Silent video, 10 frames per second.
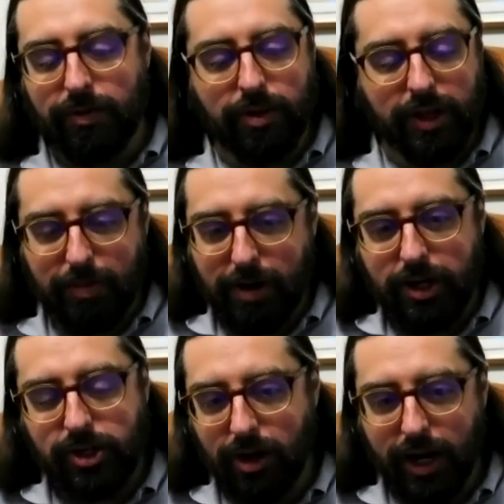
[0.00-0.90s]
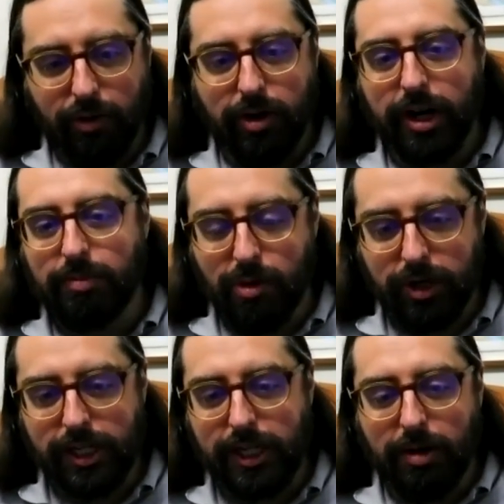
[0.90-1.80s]
If you think about a show like Rick and
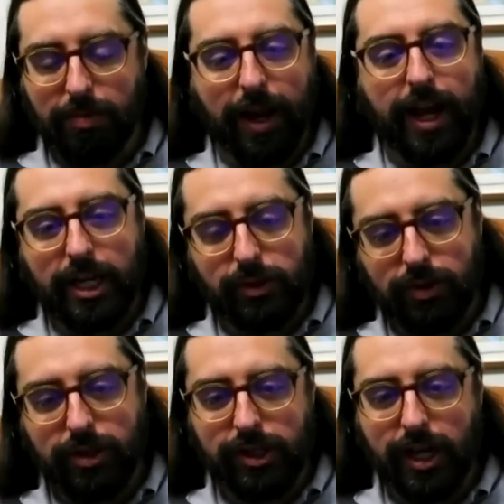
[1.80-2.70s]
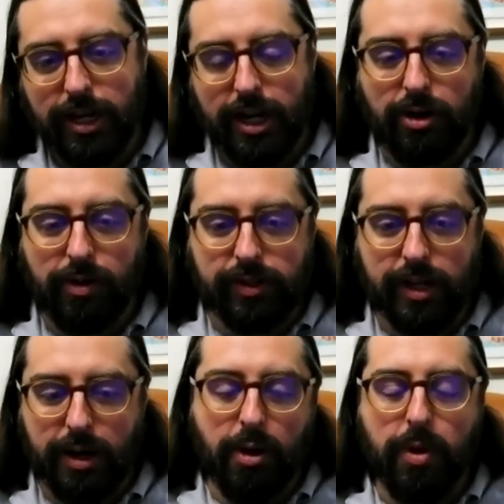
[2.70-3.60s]
Morty, it plays with this idea of
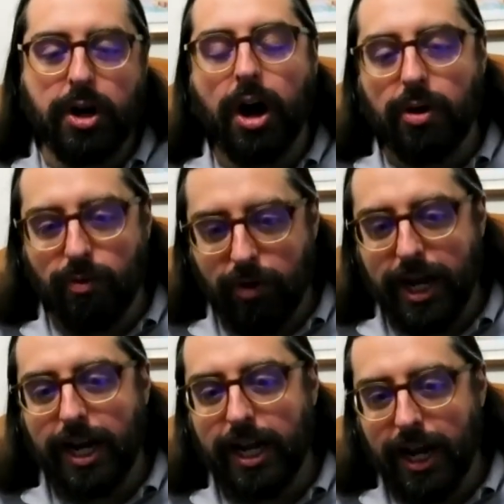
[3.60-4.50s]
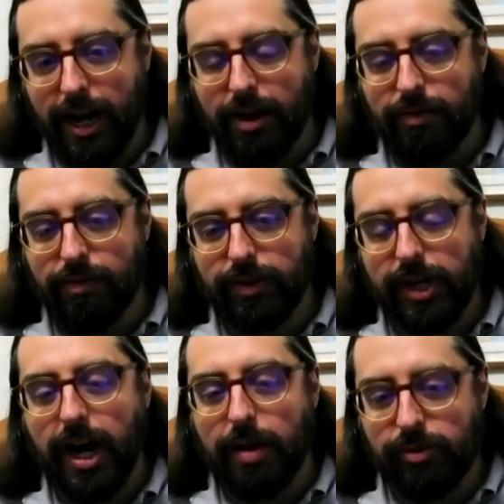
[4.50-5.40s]
saying we can't really have
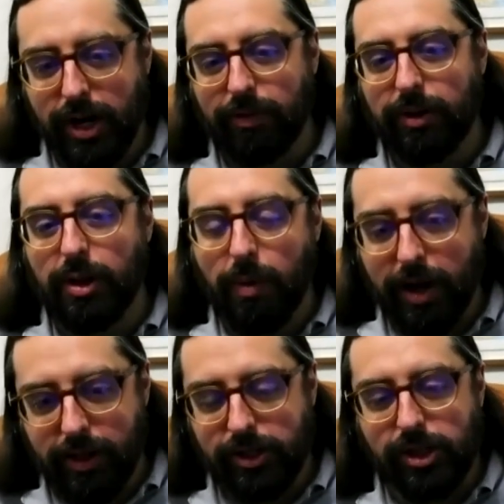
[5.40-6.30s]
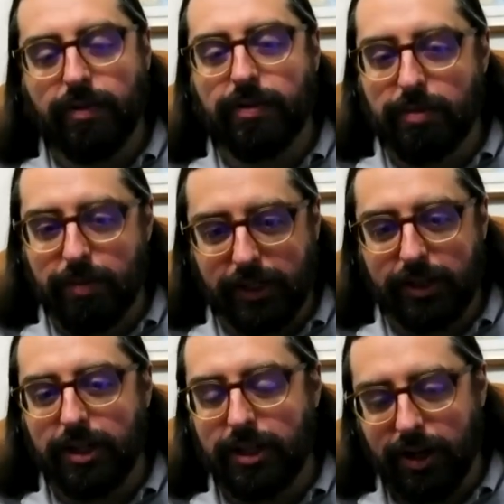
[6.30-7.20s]
time travel in the way that it's often
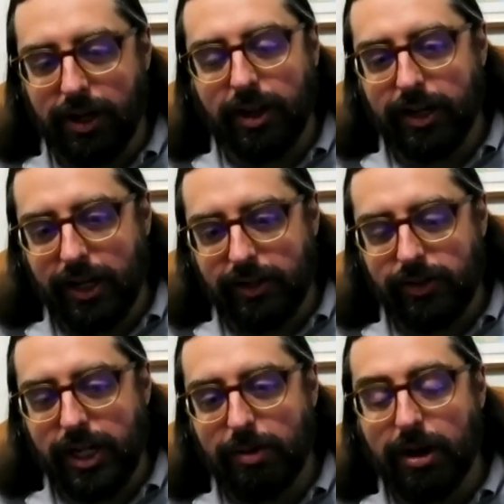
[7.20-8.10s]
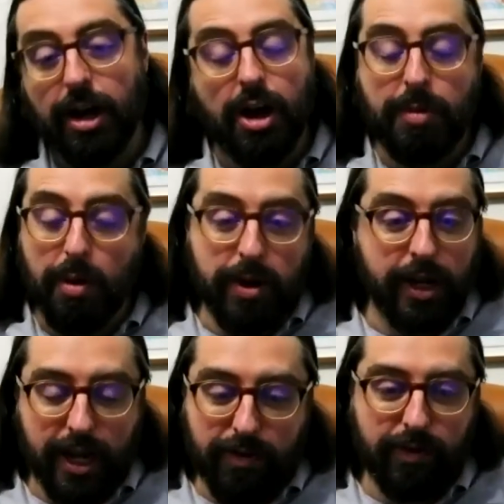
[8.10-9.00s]
depicted in, in other kinds of cinema, but we
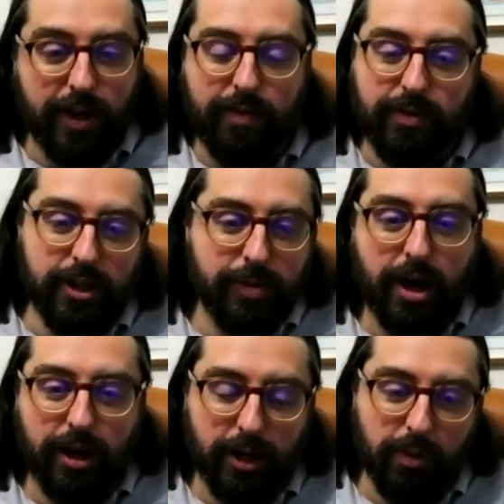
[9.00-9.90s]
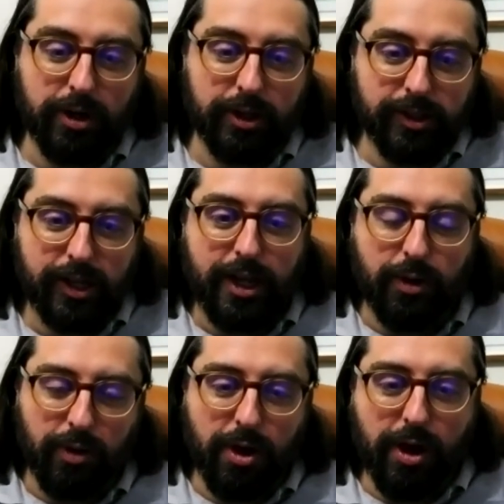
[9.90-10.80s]
can definitely have these parallel worlds.
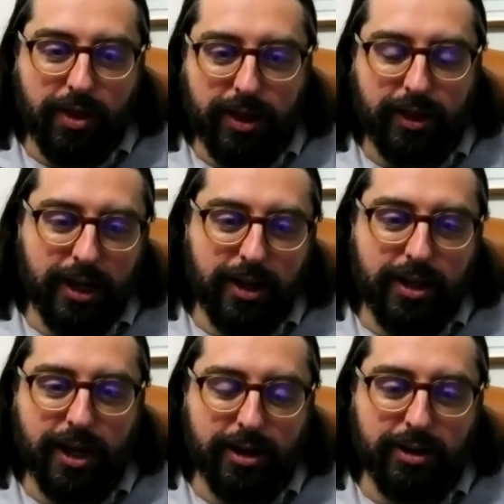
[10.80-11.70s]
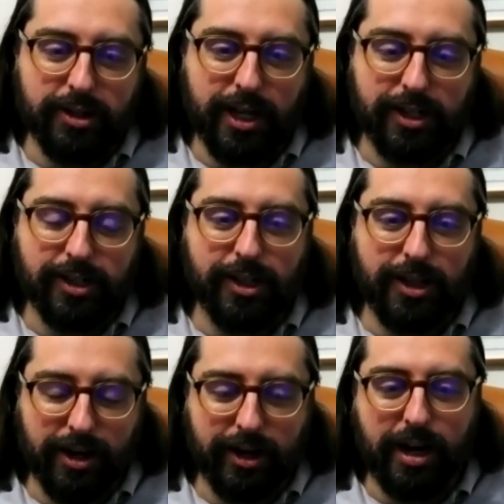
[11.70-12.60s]
Although I think there the idea is that
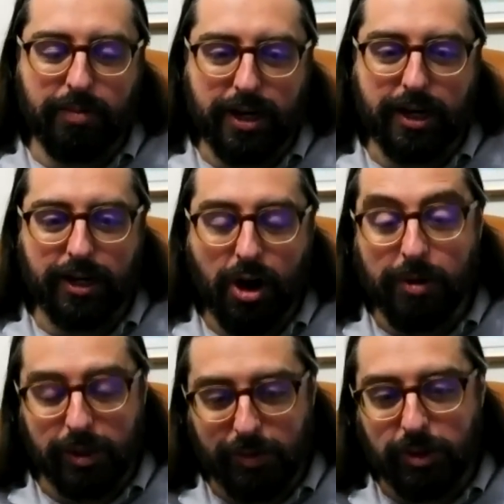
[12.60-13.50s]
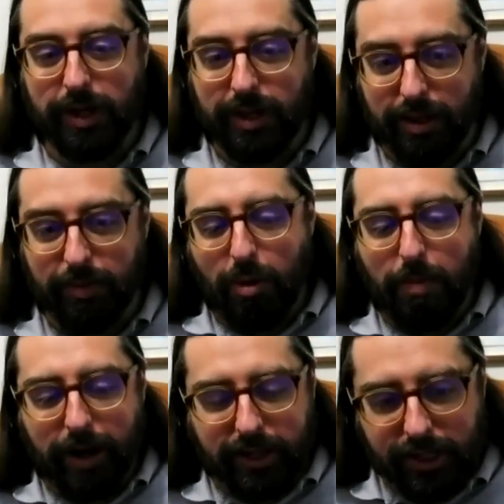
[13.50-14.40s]
there can be commerce between them.
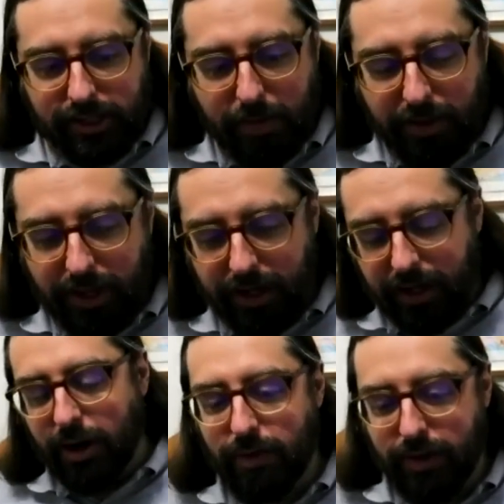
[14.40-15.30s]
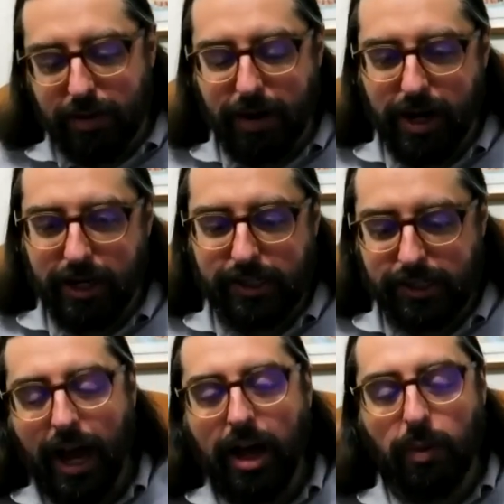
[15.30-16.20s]
But there's something, if you think
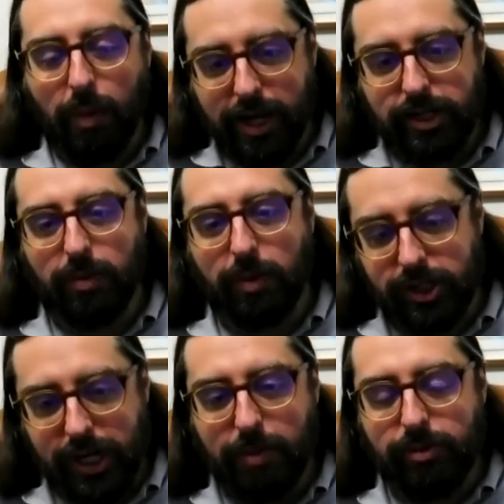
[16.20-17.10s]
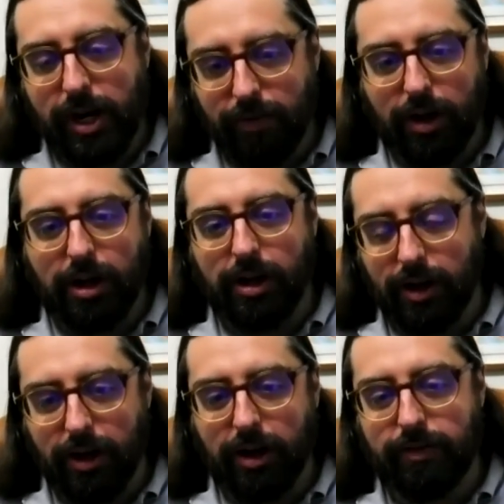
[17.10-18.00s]
about other ways in which time travel are,
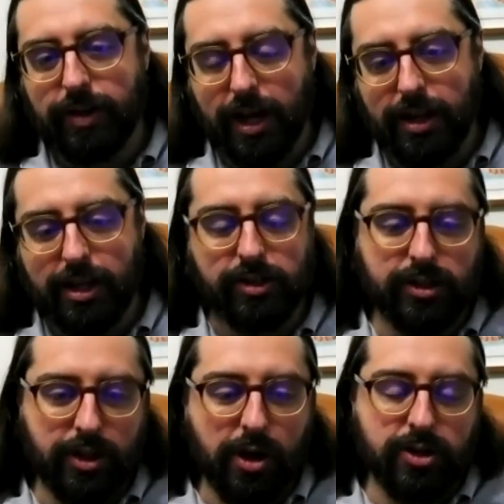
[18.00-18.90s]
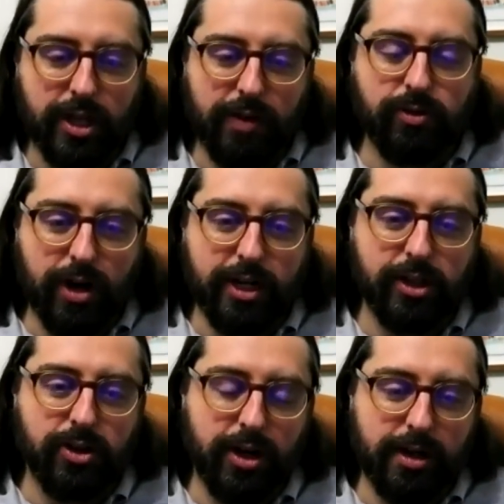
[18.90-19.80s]
are, are, done, there's those that have tried to
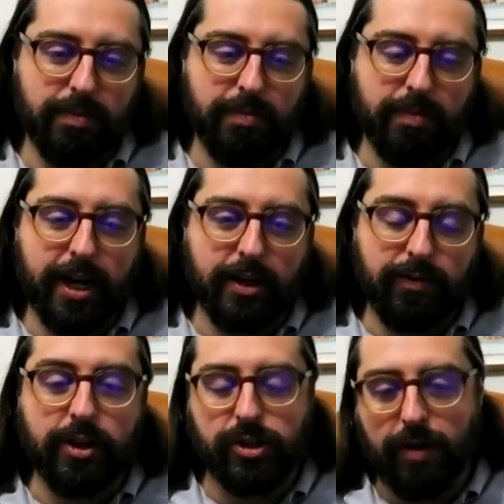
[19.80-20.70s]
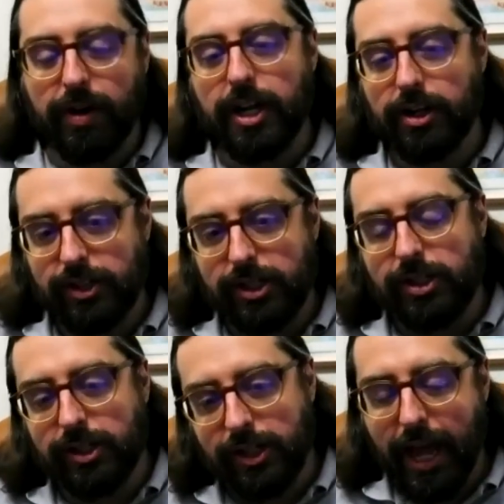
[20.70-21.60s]
try and make it philosophically
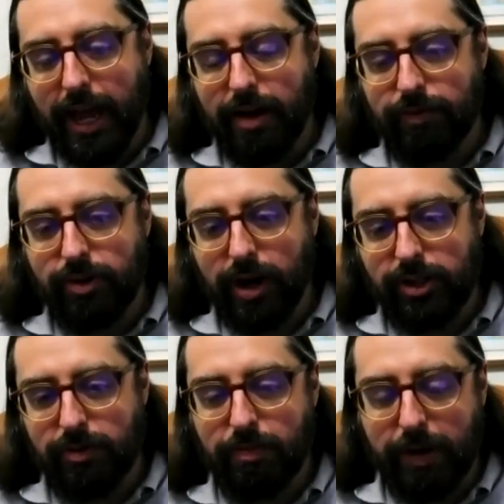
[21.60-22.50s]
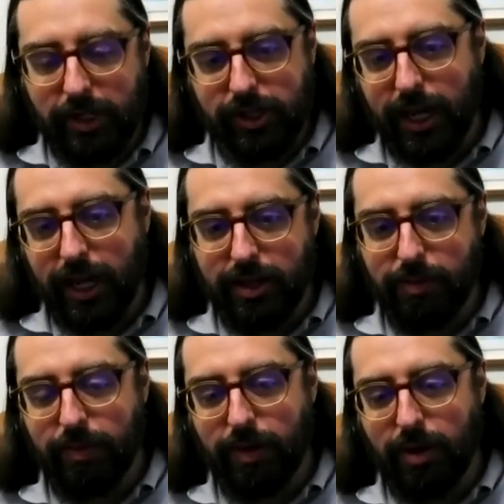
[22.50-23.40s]
consistent and have tried to piece together
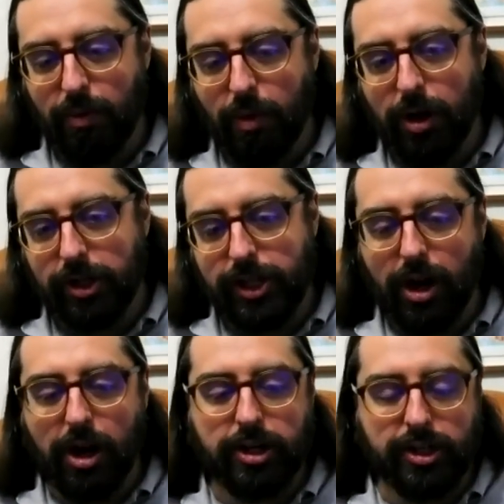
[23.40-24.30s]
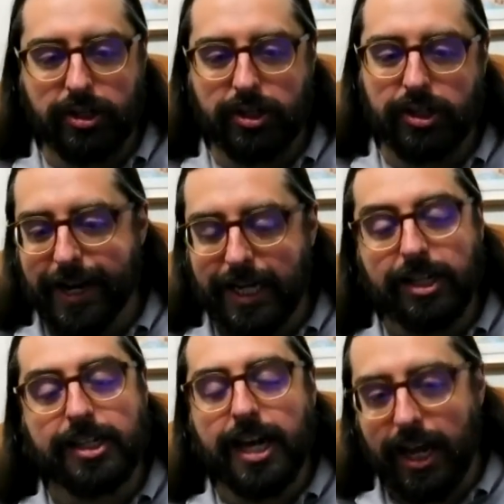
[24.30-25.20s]
worlds that aren't just
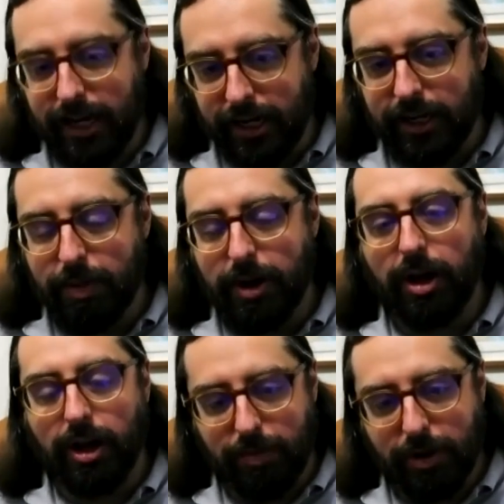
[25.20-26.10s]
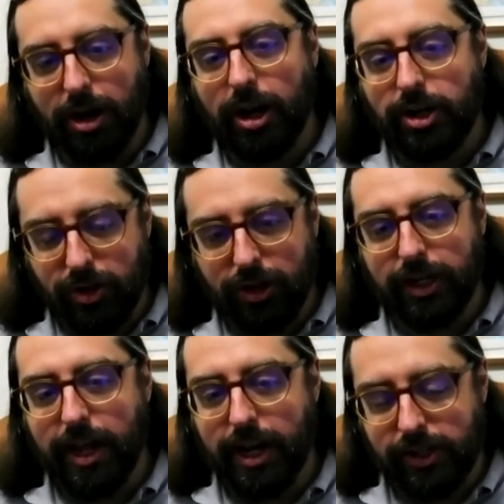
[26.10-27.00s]
entertaining, but are, but are logical
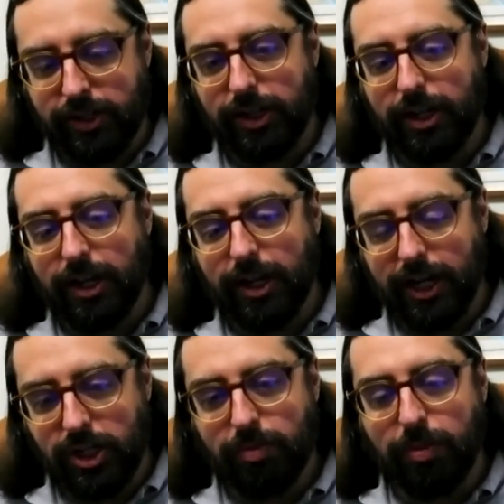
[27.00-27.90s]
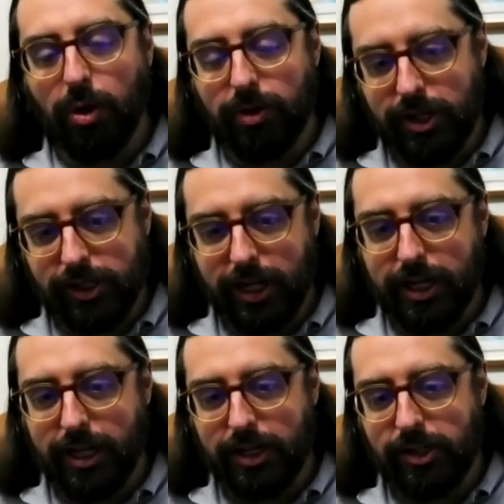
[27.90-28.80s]
and let us explore these
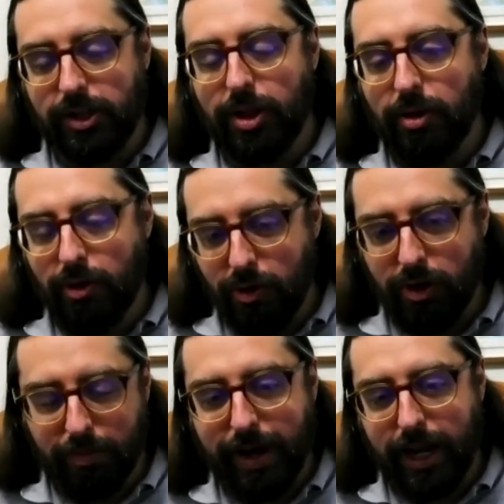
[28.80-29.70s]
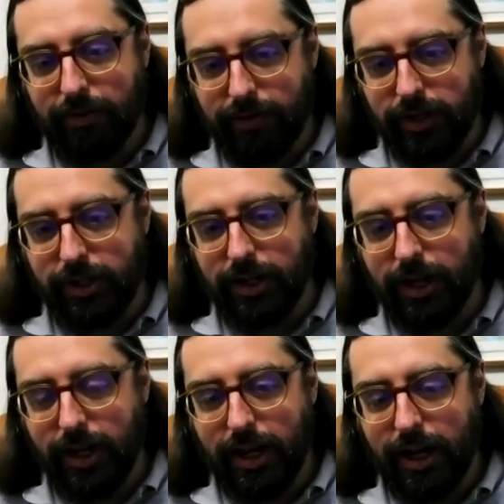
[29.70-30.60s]
ideas through compelling fiction.
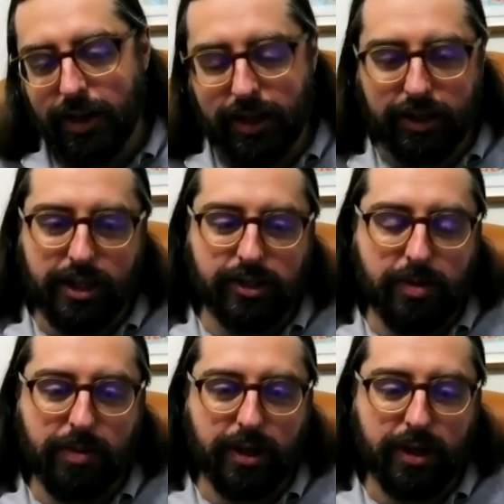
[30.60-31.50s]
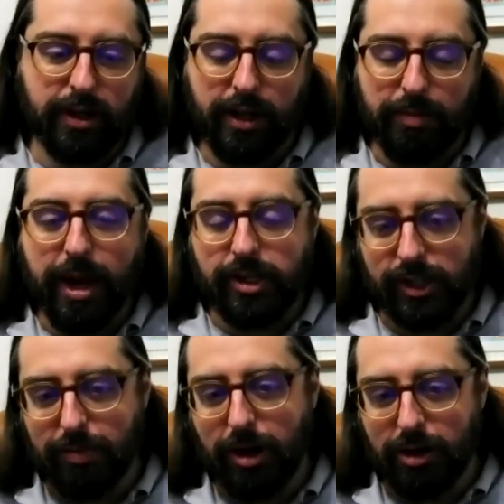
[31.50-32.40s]
And I think there's something
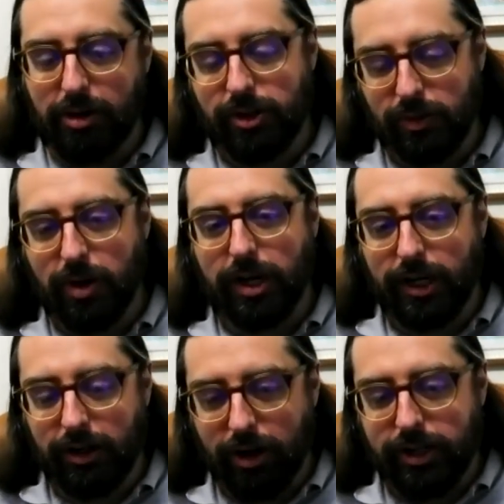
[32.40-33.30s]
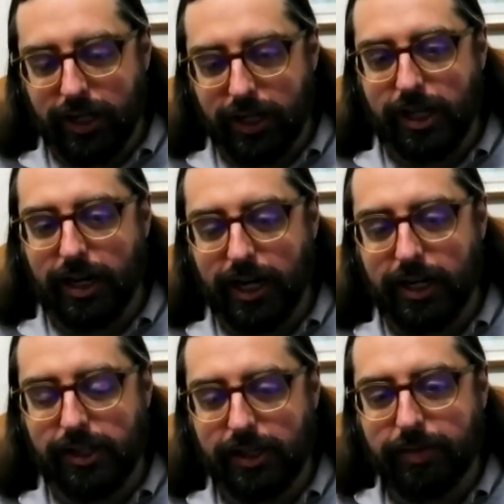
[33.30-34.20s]
amazing about Lewis's work in granting us that
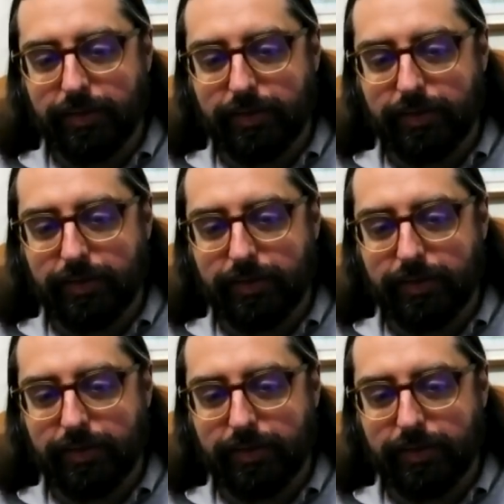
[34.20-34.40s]
legacy.